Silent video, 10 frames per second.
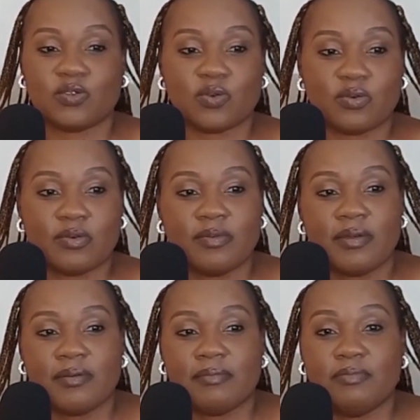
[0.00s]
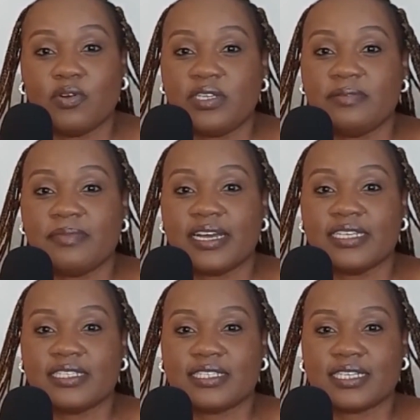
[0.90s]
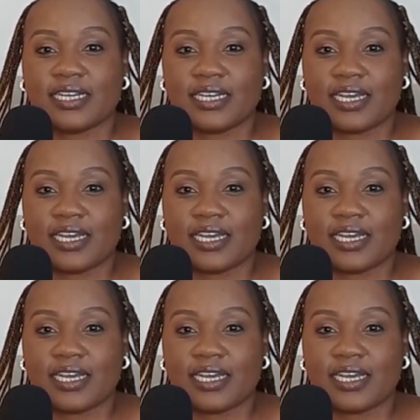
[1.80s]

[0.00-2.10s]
So body mass,